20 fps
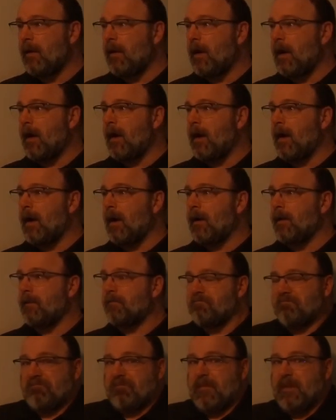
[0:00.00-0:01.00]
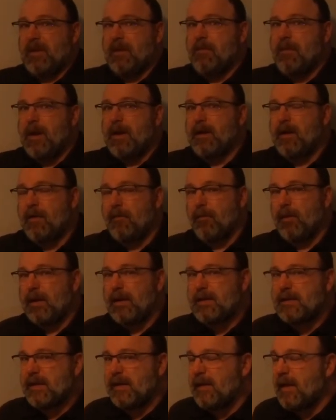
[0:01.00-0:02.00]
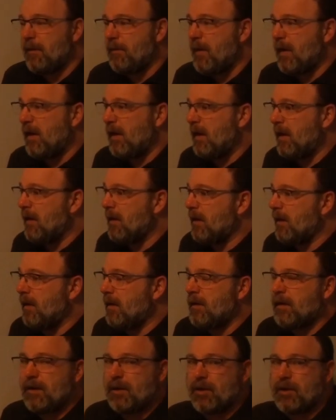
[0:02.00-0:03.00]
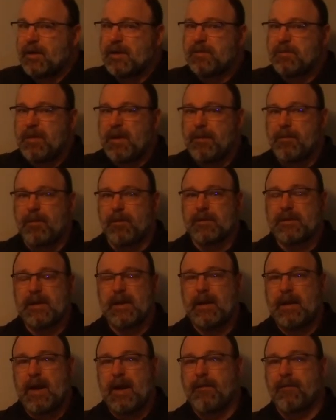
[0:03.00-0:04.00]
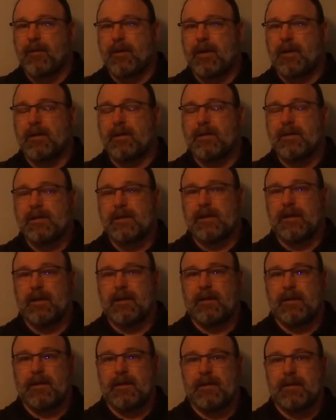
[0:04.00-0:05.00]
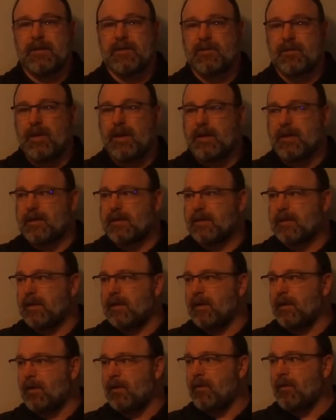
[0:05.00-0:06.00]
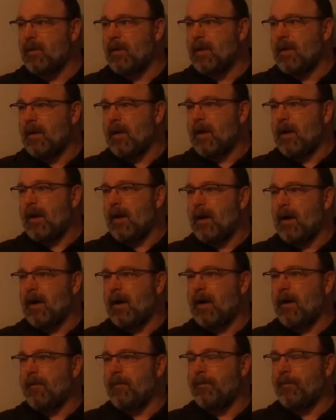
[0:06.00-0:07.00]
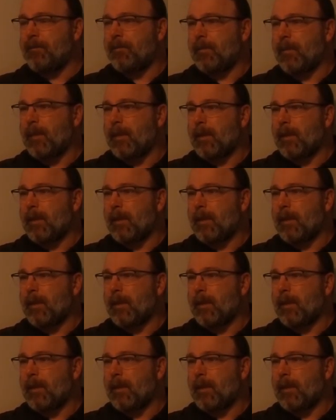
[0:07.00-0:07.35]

uh, you may not really see that many indigenous peoples, any Africans in, in the streets, you know. Um,